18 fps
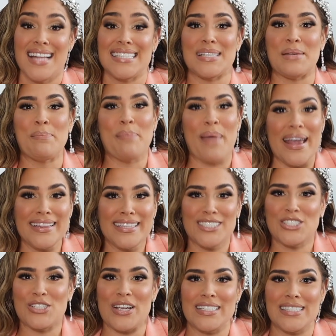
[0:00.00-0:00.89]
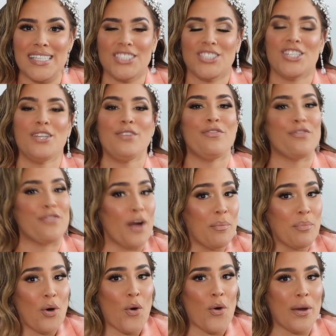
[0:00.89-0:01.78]
to make the transition
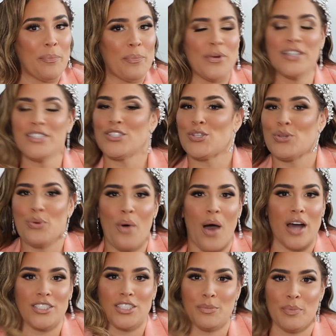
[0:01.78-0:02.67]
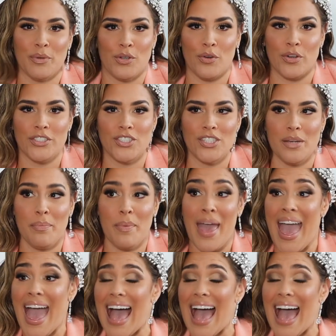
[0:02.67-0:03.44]
from corporate to entrepreneurship.